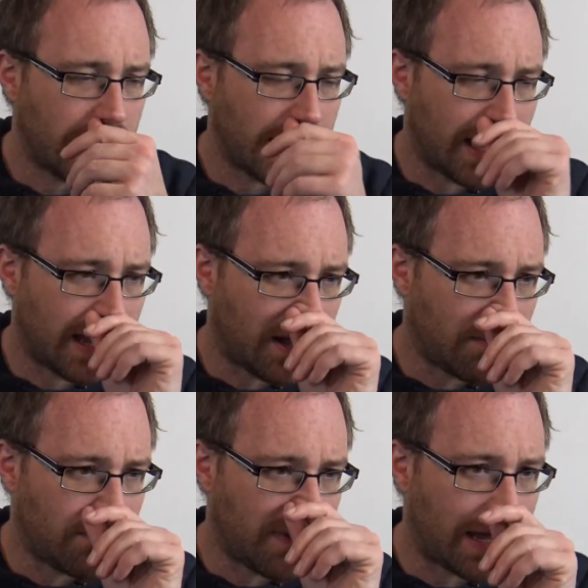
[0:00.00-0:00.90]

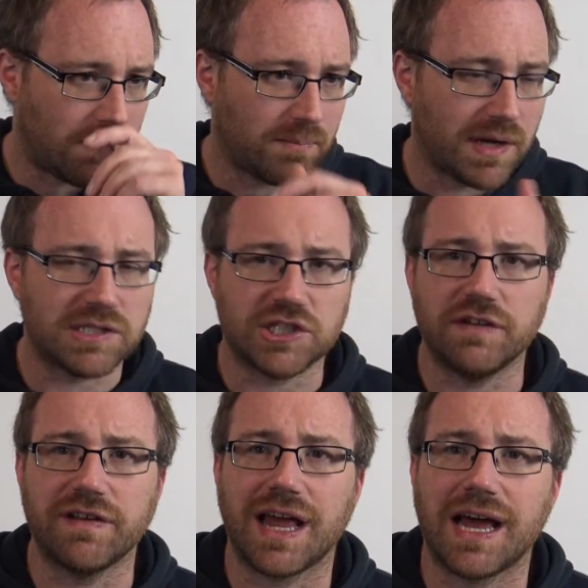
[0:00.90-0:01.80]
But she
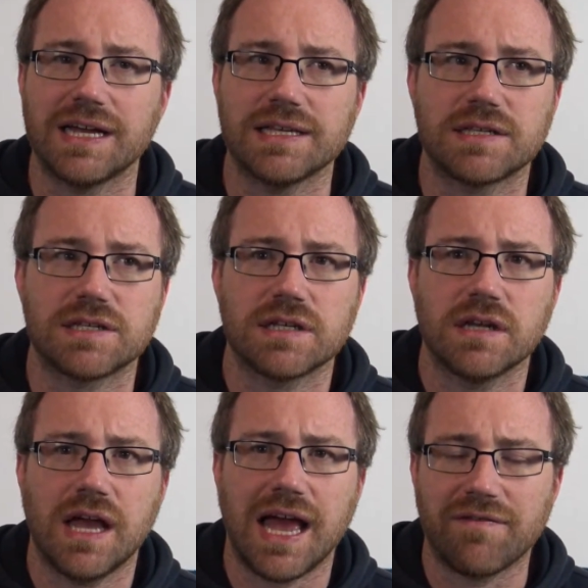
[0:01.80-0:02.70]
relies
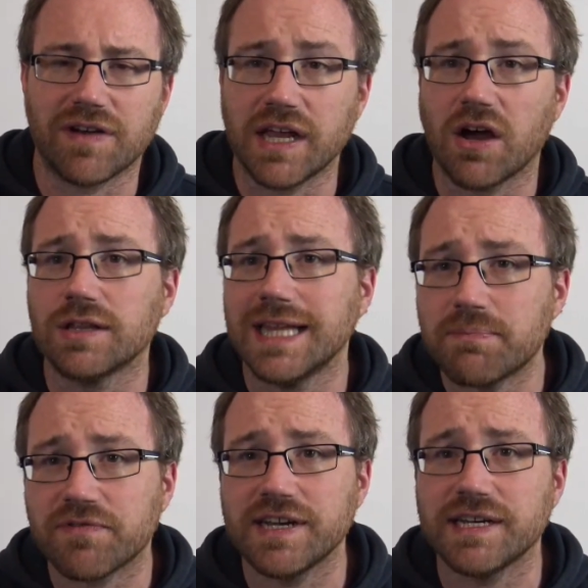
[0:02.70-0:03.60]
heavily on
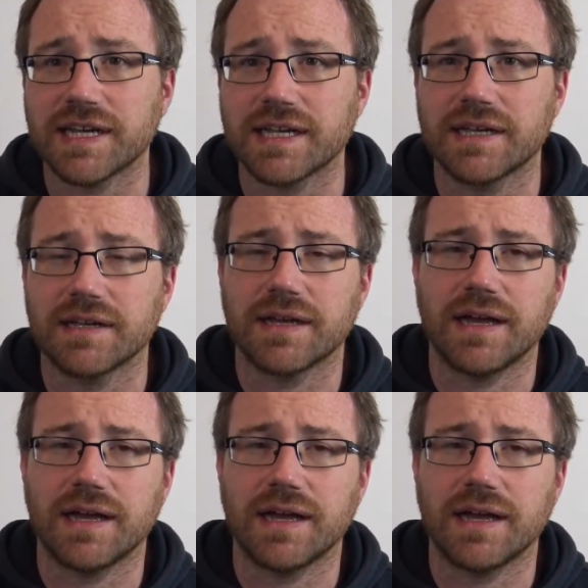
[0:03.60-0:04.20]
lip reading,